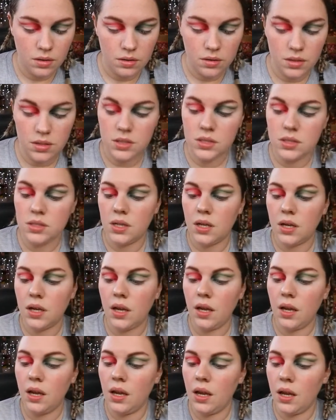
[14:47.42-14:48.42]
this is
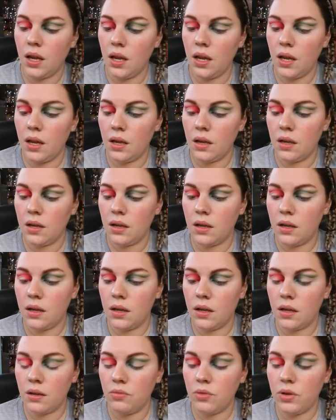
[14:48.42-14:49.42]
a
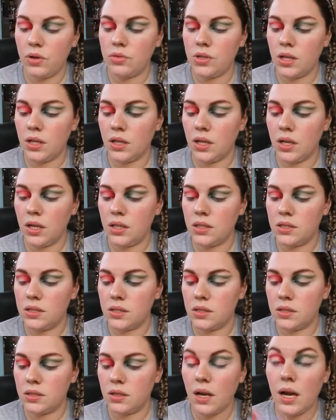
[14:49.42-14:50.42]
Real Techniques
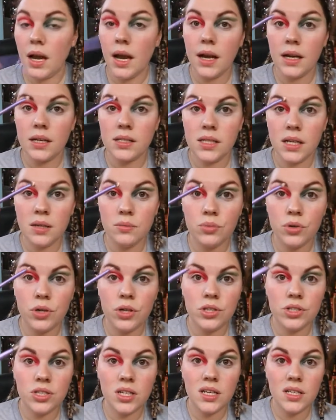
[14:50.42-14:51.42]
accent
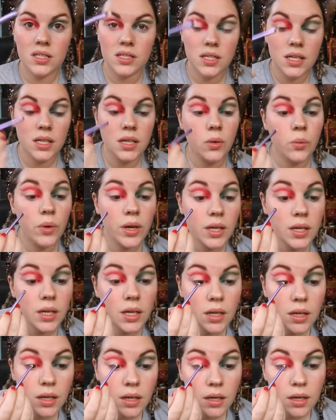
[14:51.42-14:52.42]
brush. It is teeny weeny.